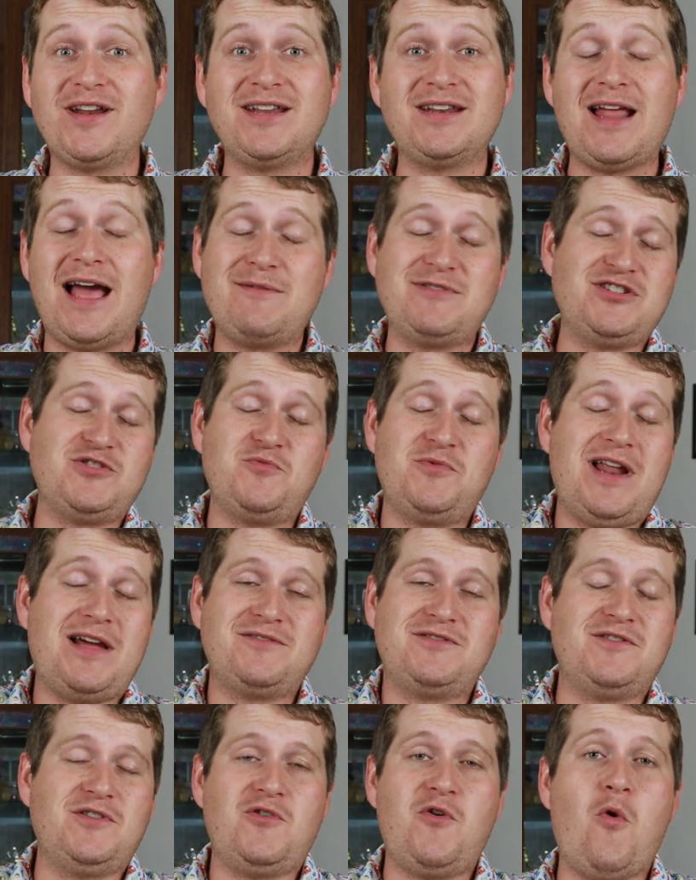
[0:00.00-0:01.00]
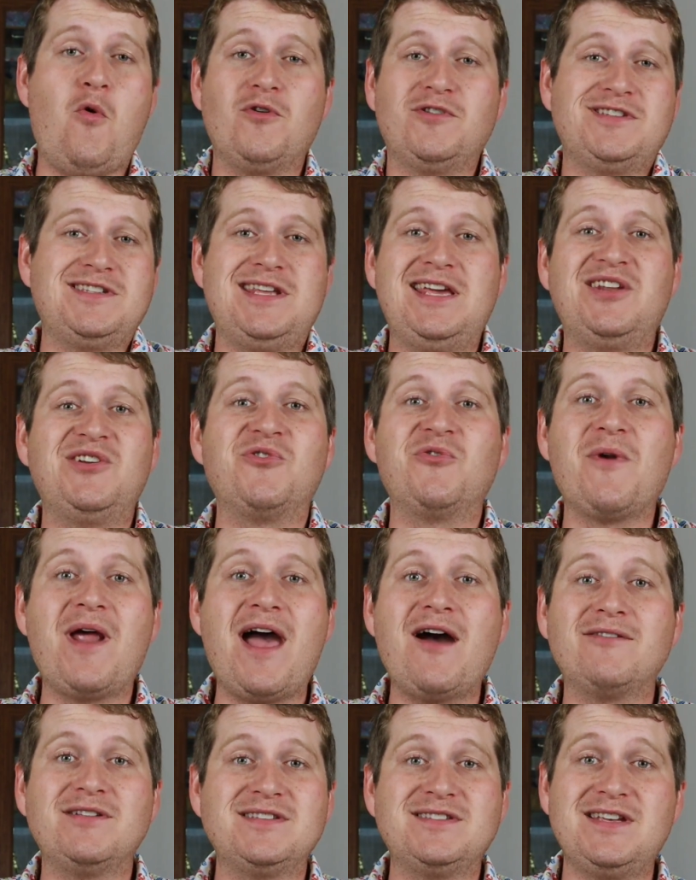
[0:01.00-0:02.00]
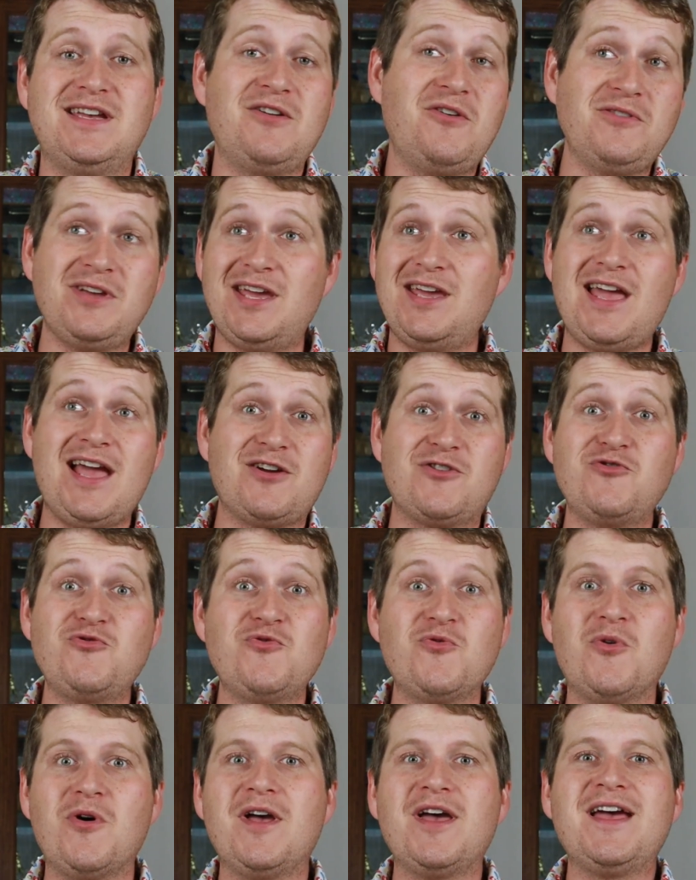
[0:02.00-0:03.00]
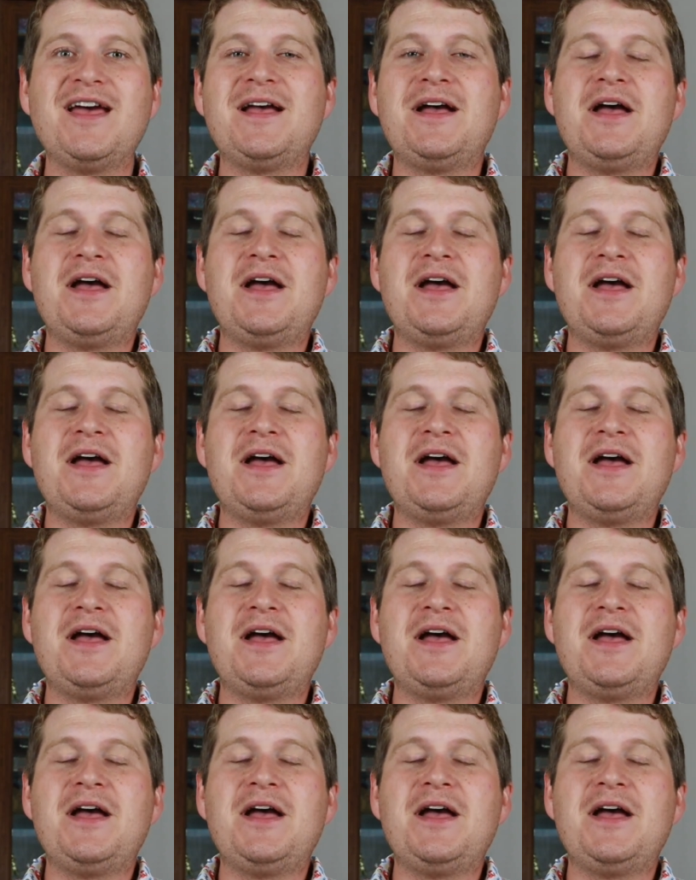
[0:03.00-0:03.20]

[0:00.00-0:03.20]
I just went out to the course and hit it around and said, okay, yeah, cool.